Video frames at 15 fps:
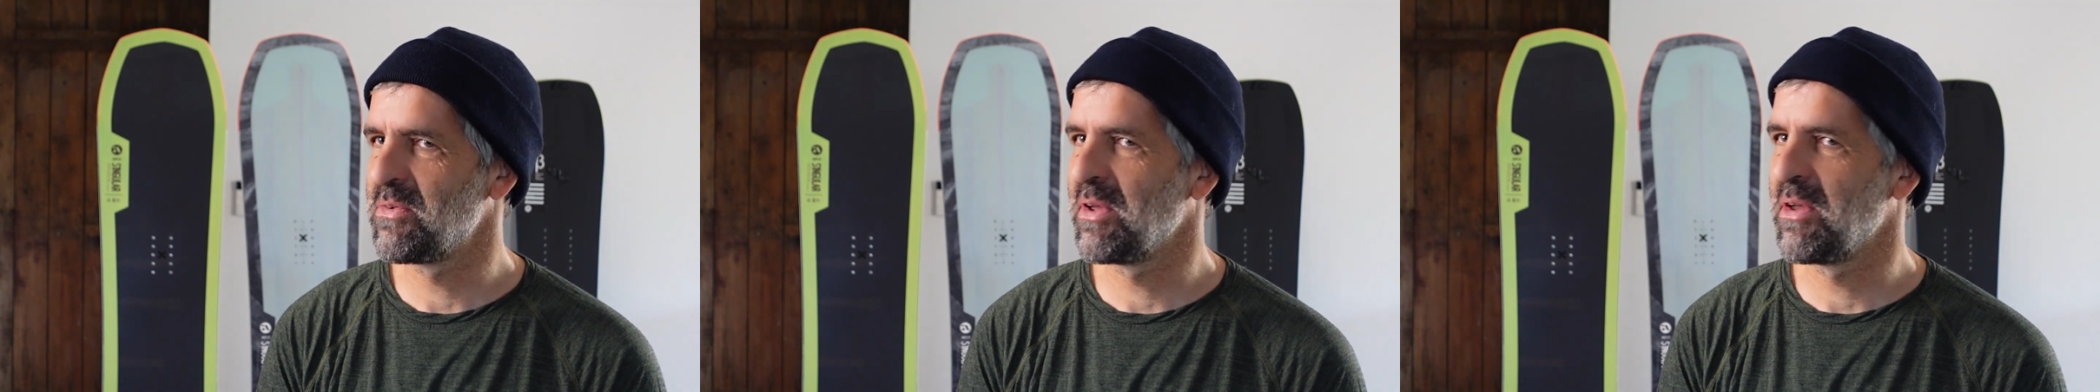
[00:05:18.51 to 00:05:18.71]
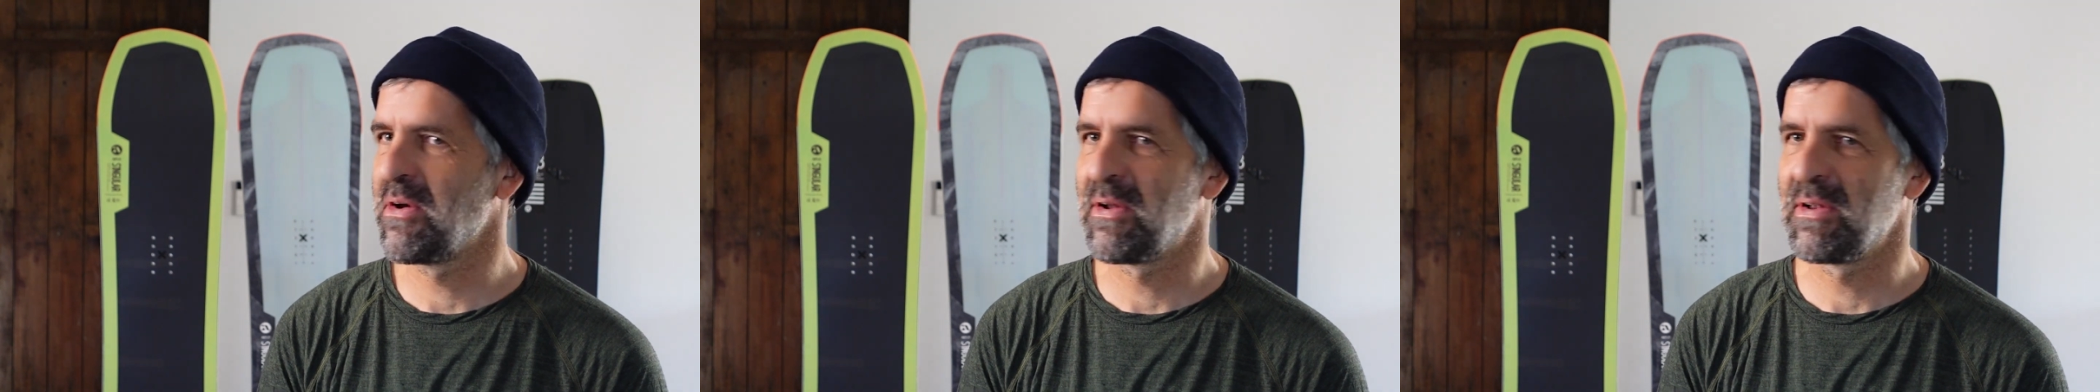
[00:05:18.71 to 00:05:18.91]

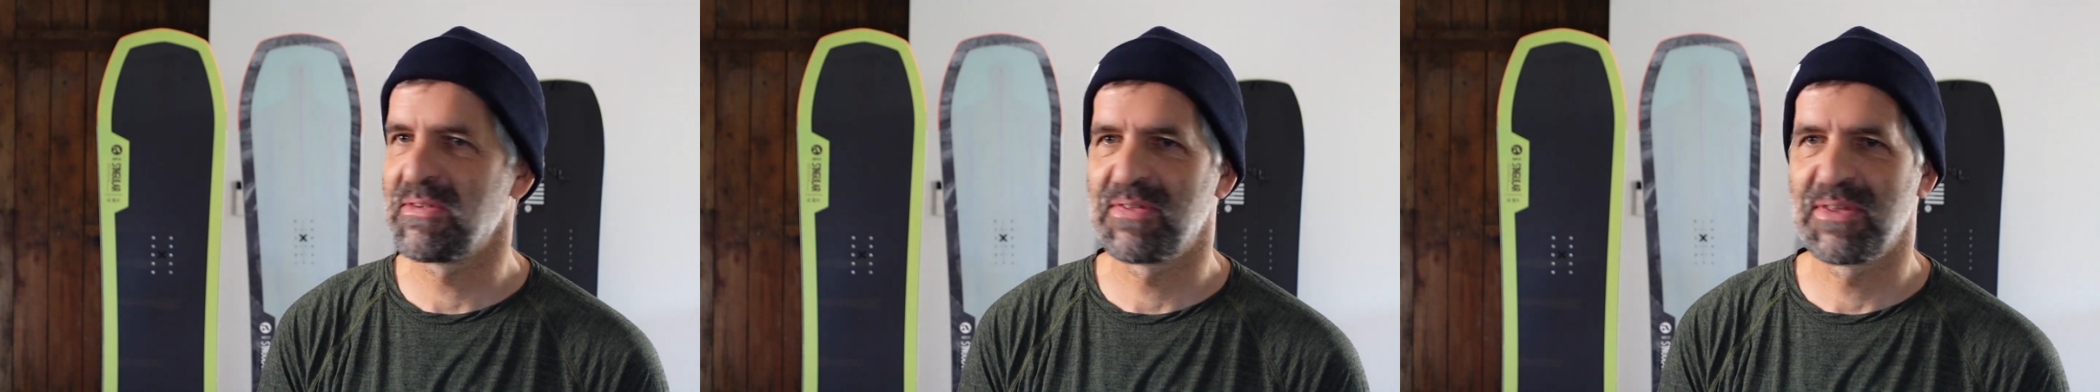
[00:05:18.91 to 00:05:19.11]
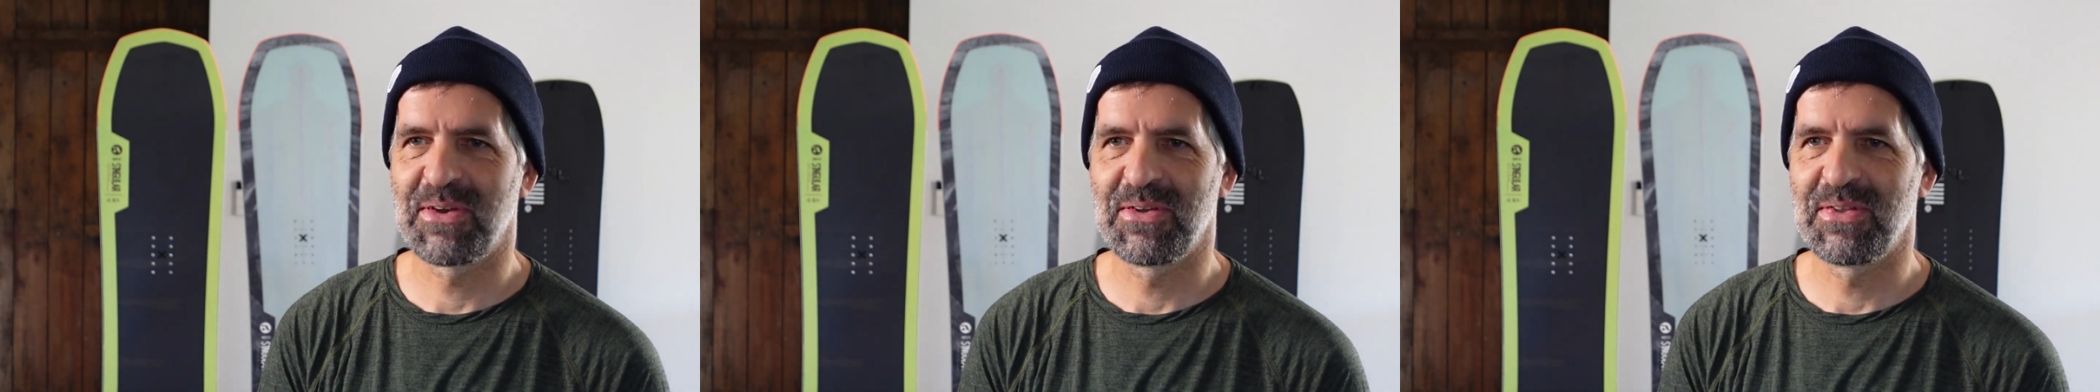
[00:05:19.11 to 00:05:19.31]
regardless
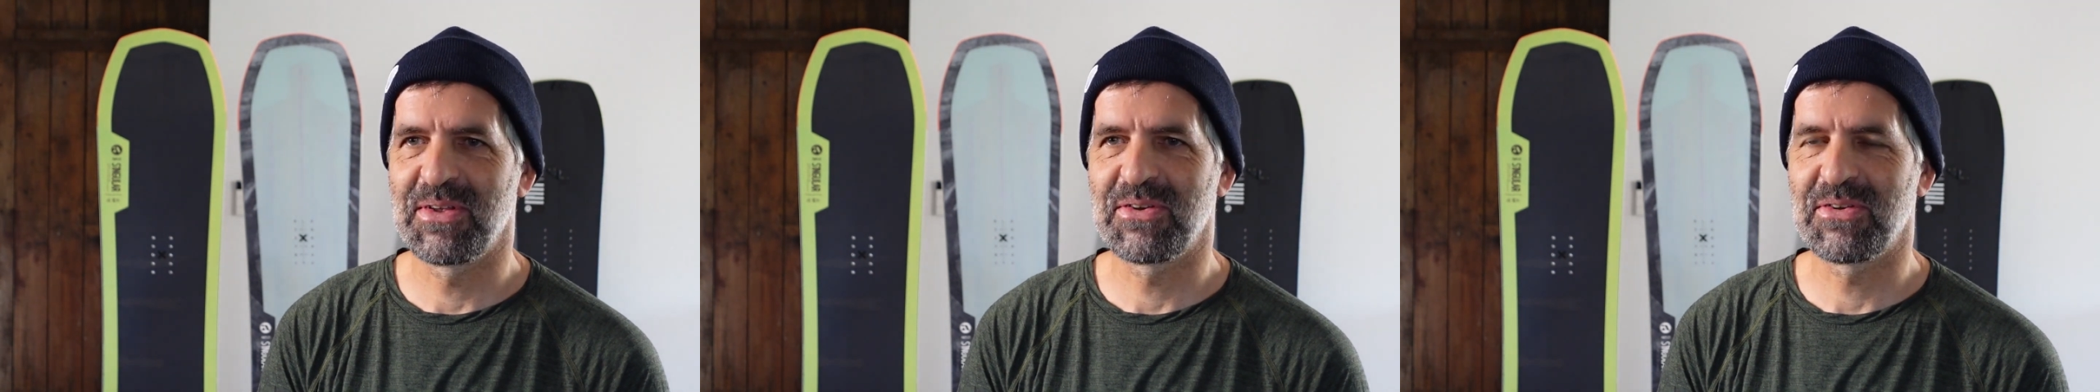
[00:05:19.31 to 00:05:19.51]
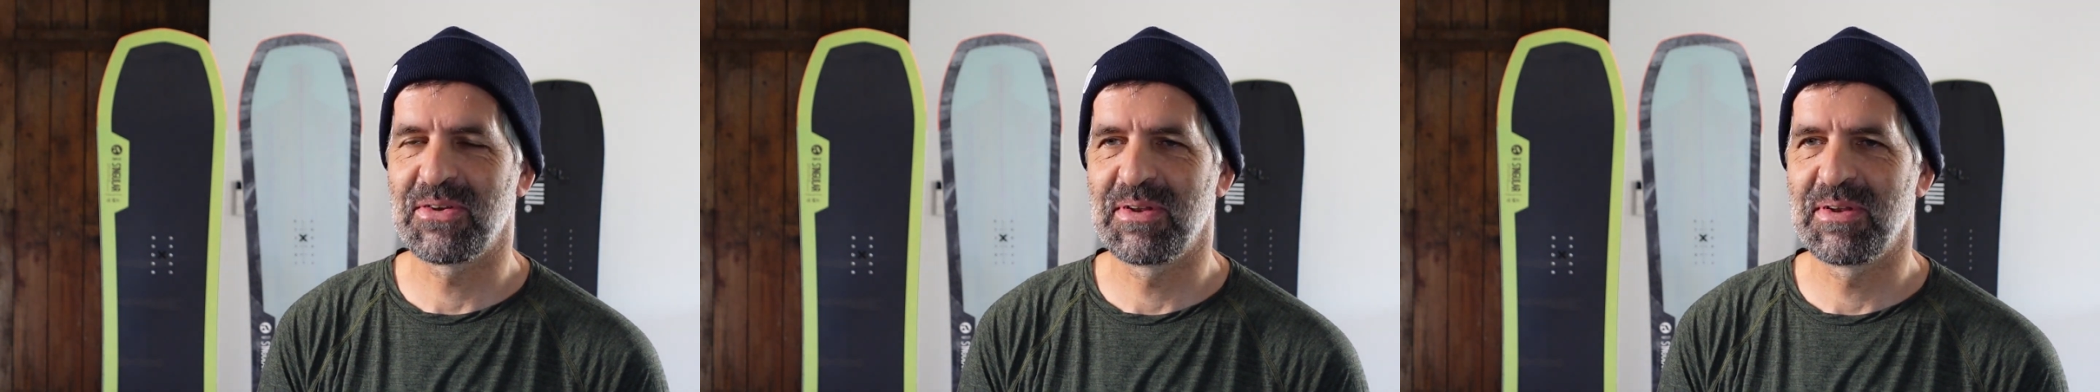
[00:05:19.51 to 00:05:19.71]
the
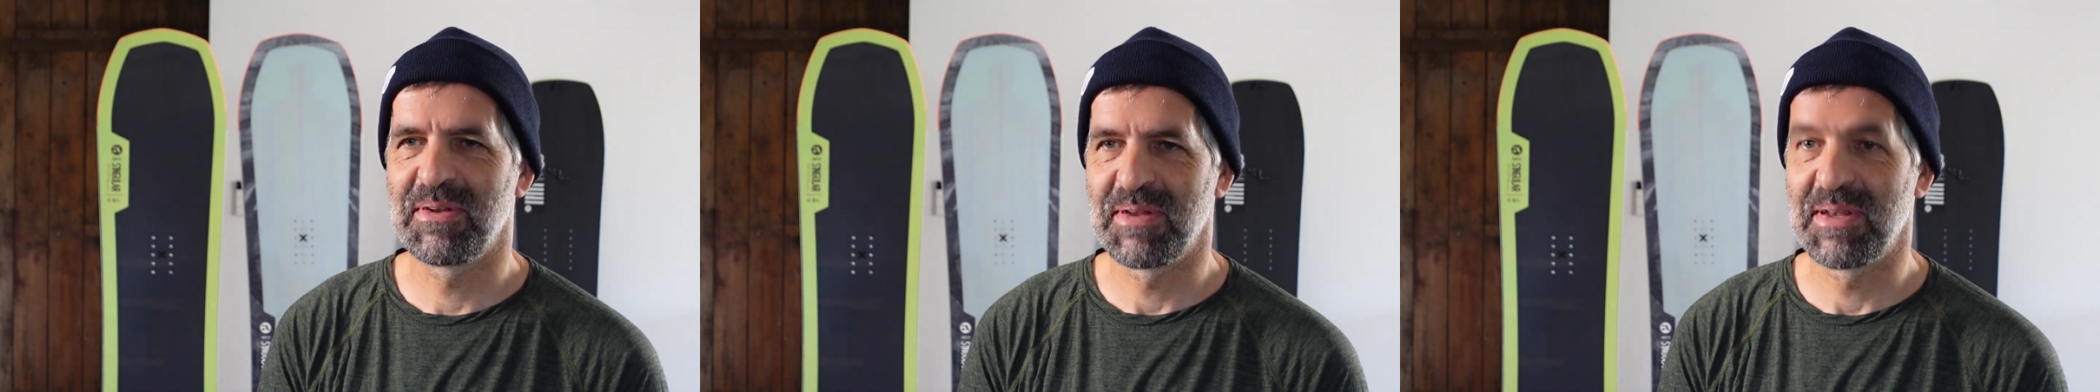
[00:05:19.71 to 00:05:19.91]
condition.